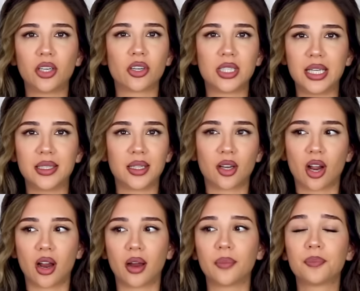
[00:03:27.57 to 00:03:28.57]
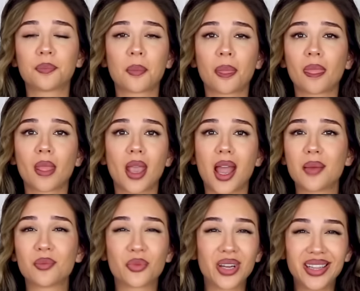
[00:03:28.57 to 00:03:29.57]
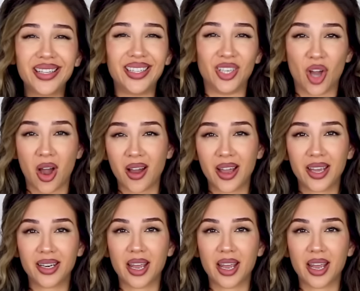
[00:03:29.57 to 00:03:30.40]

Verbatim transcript: you're teasing her. I'm really not.